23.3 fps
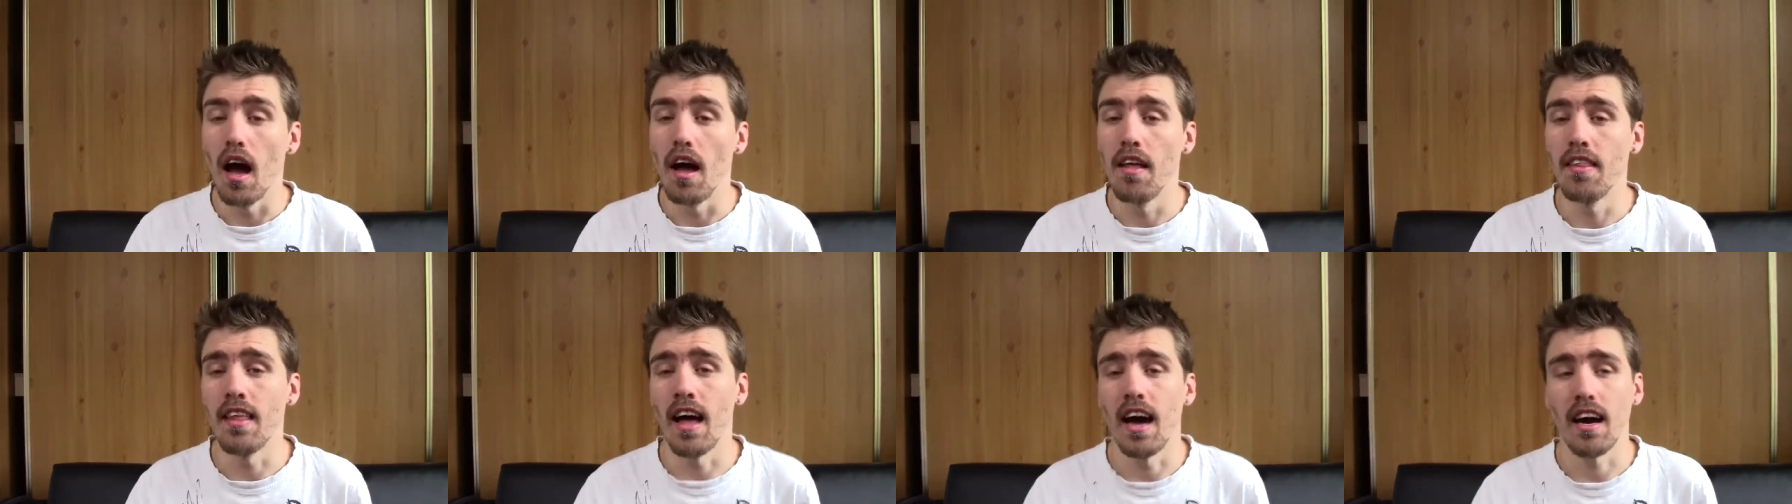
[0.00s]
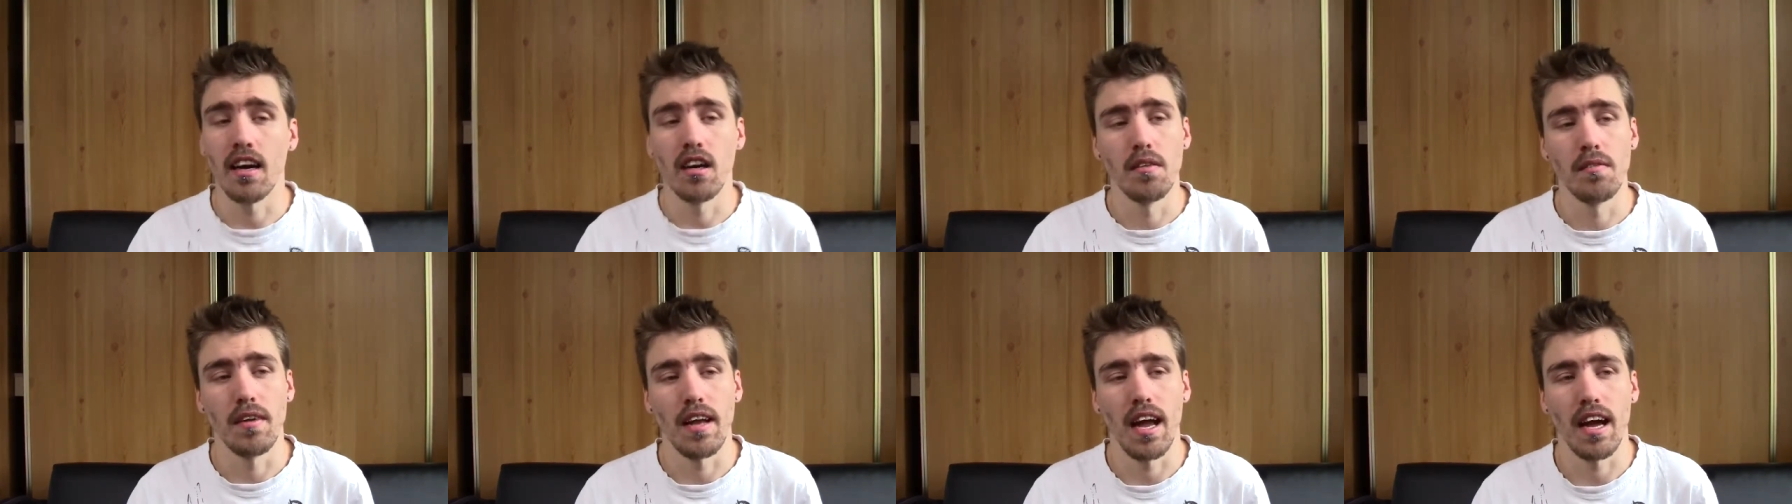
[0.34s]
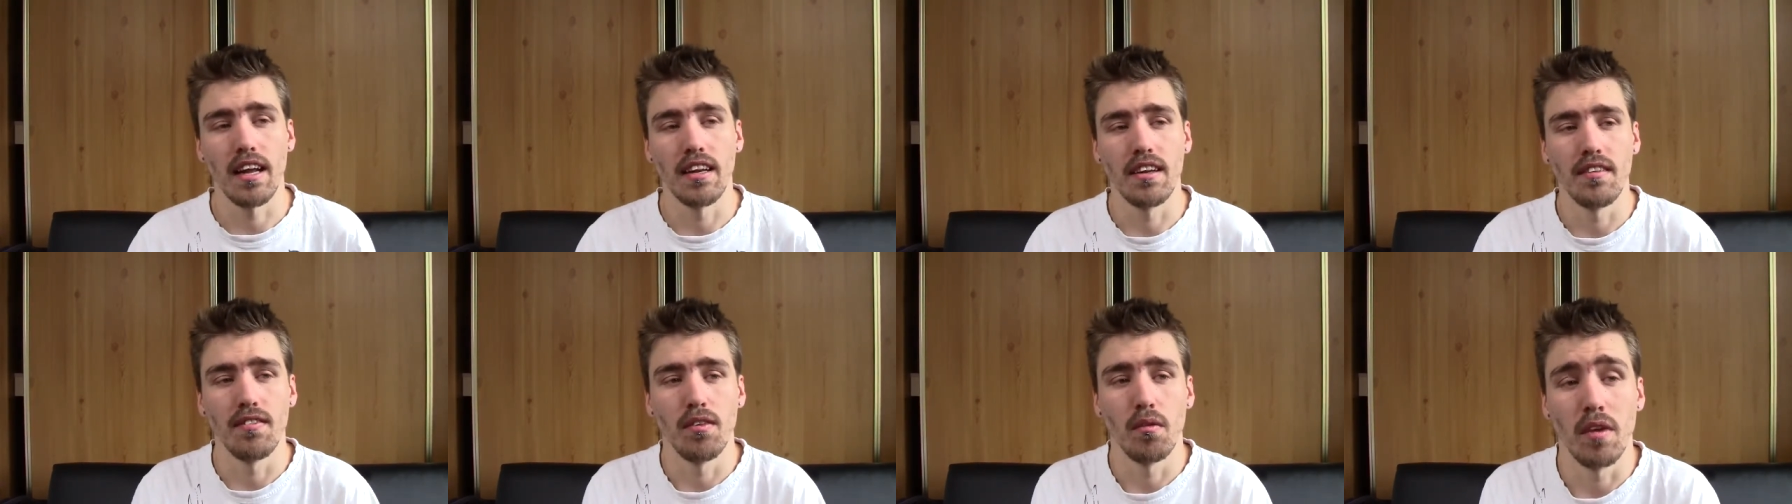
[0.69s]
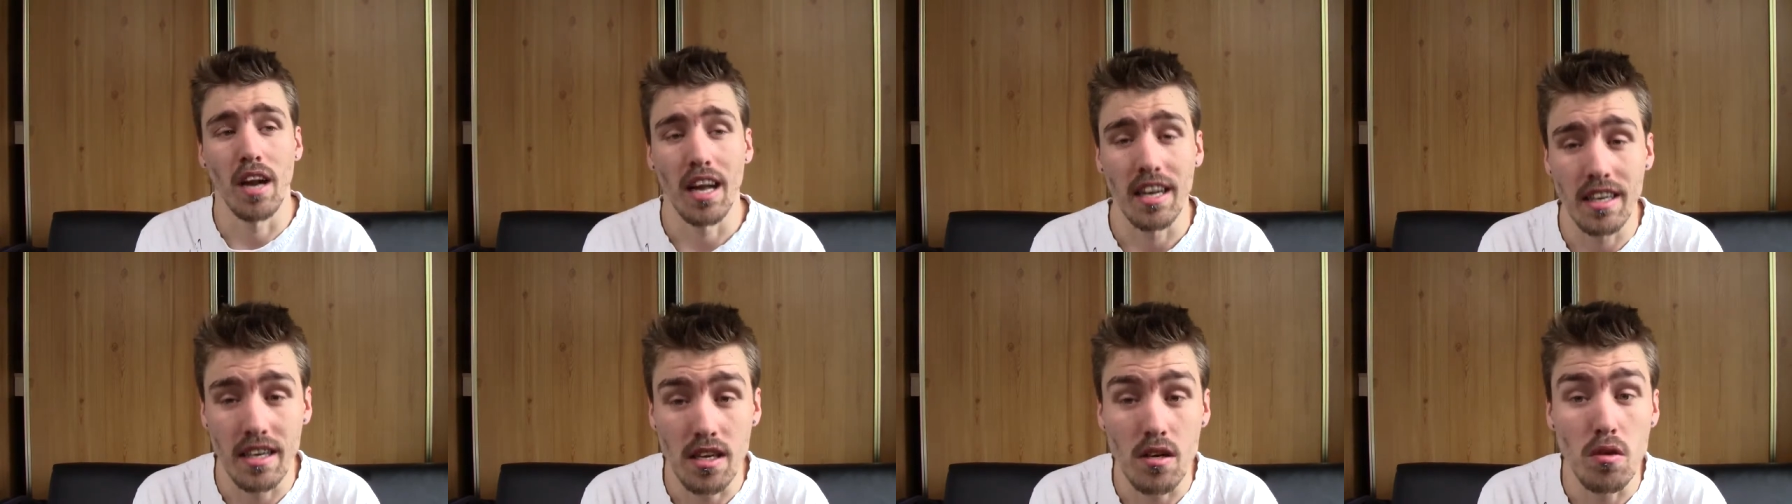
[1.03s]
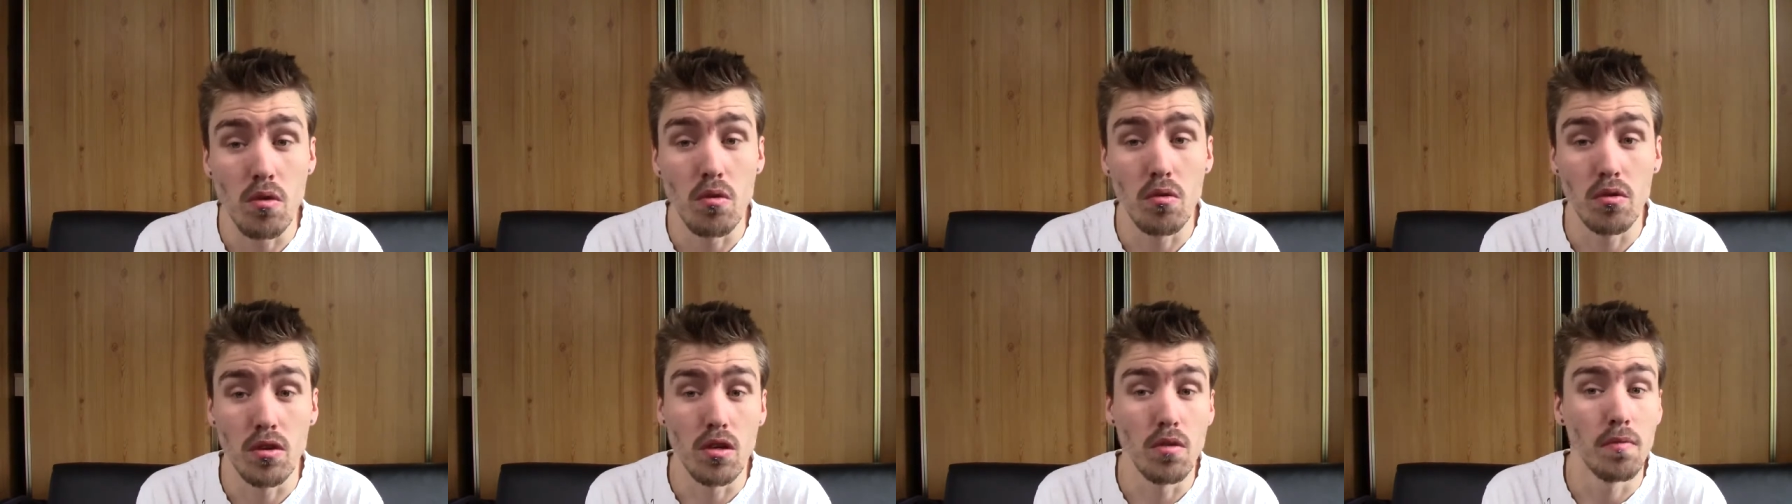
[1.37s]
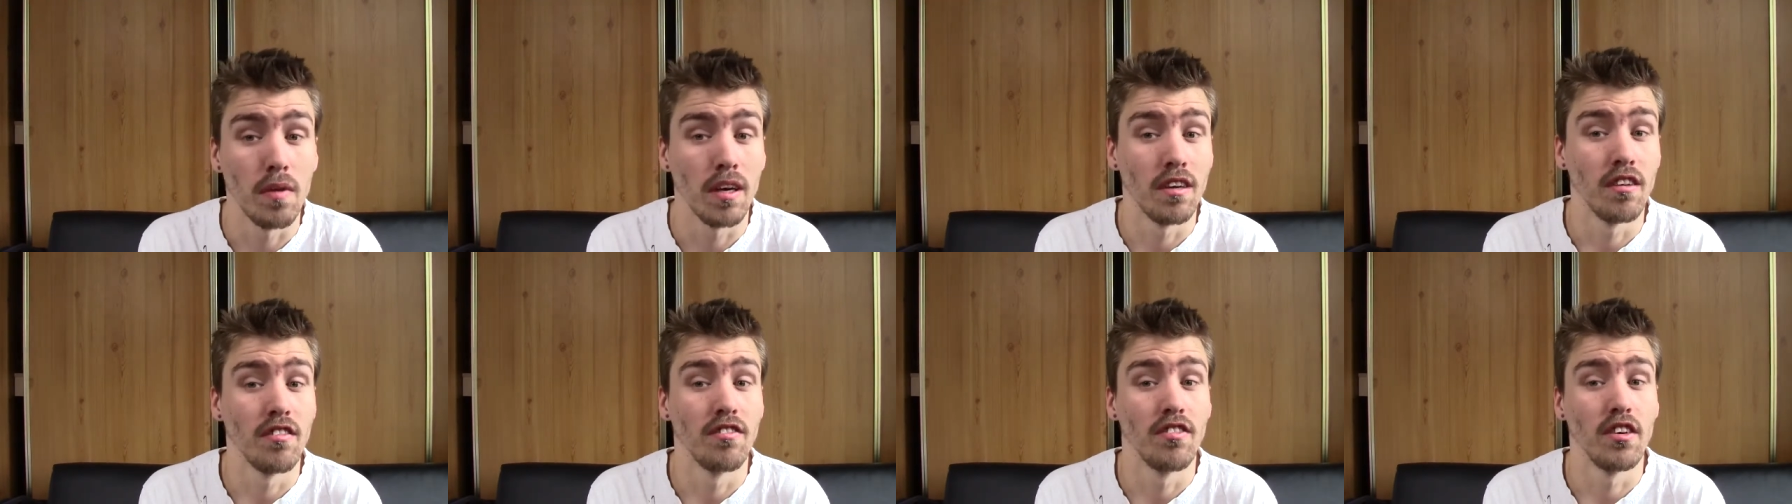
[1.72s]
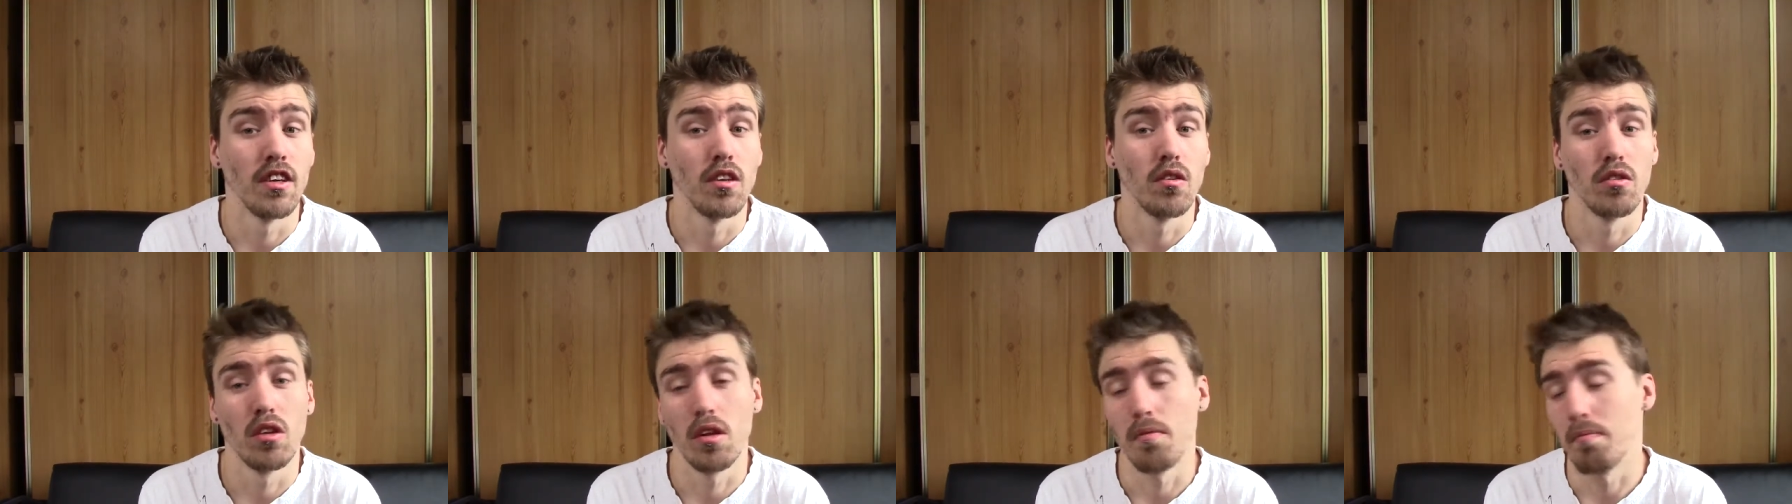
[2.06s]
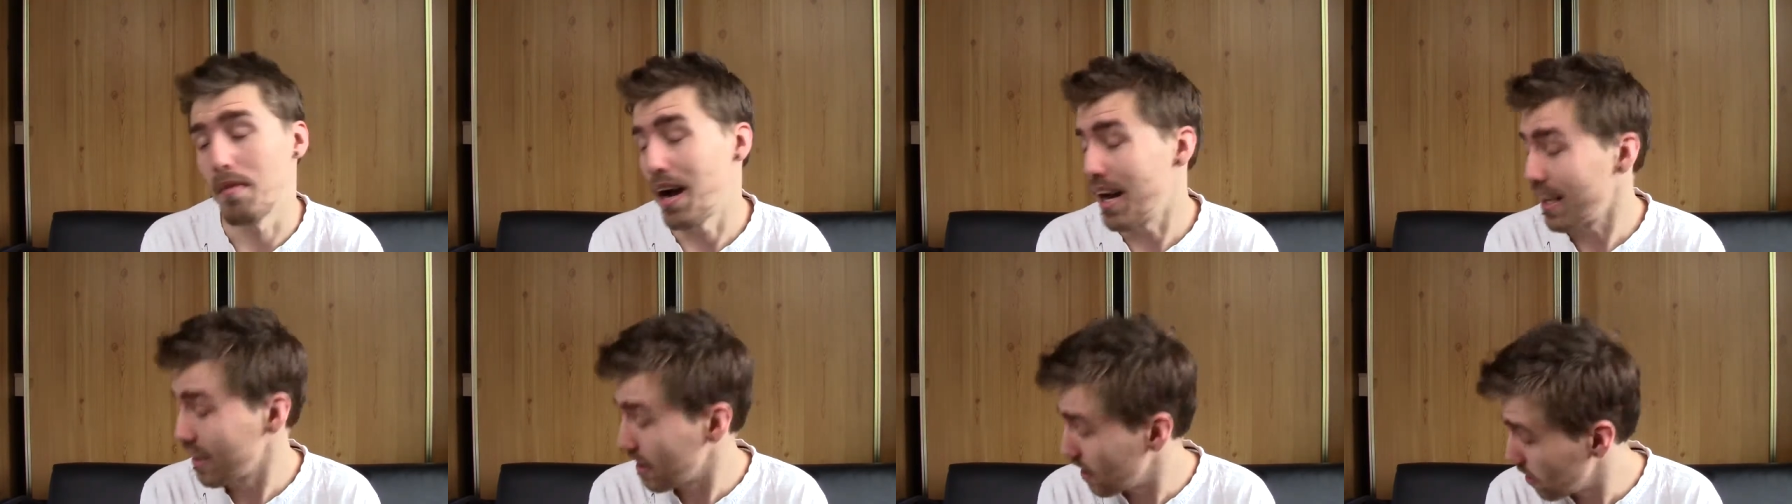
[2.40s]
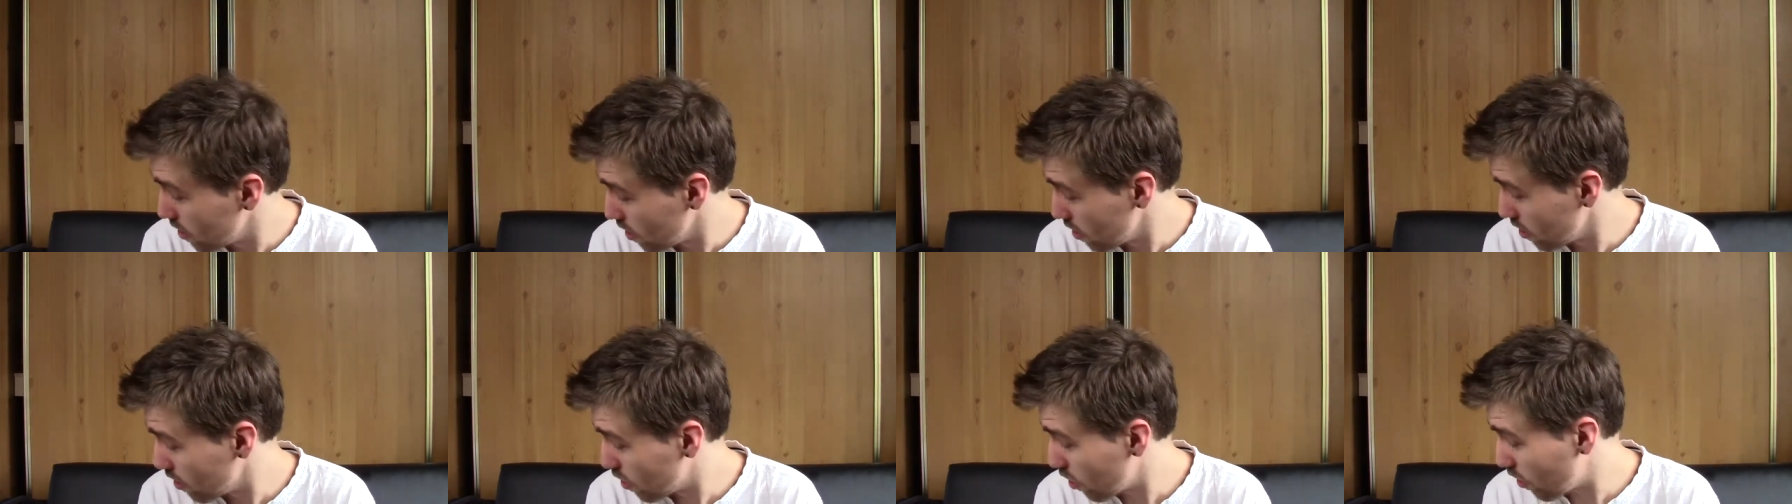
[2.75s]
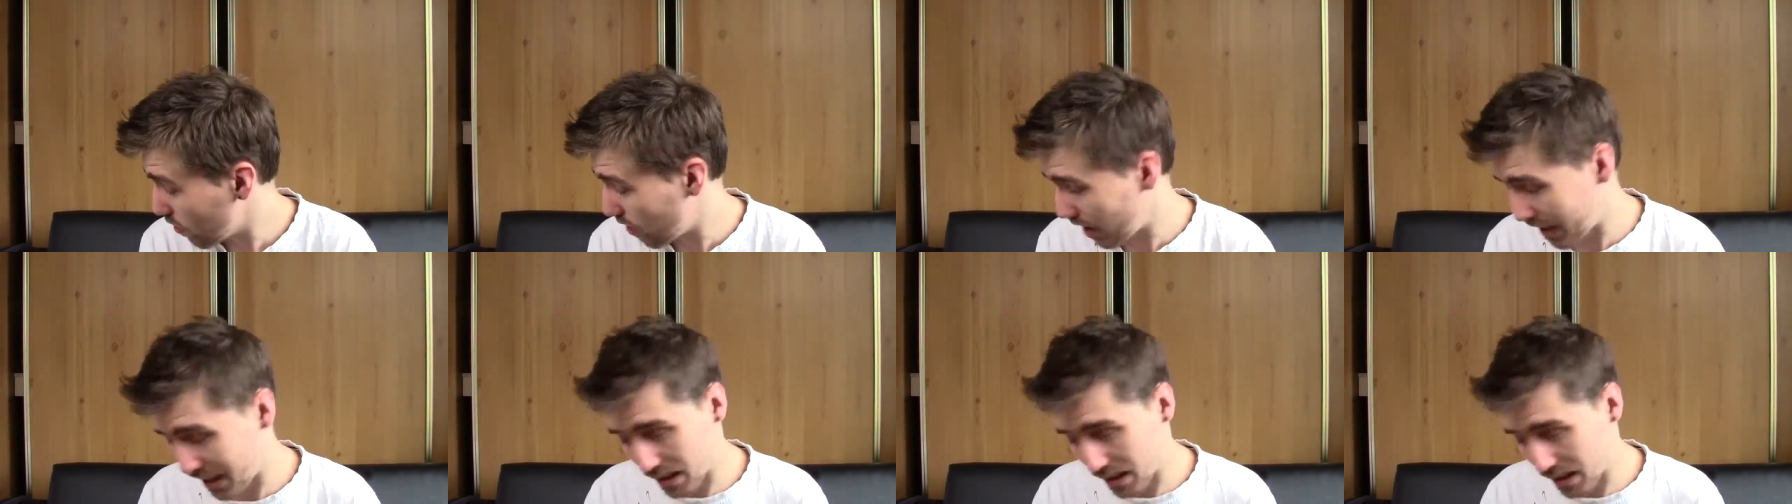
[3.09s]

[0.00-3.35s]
and that can be handy for when I do my reviews at matches and stuff.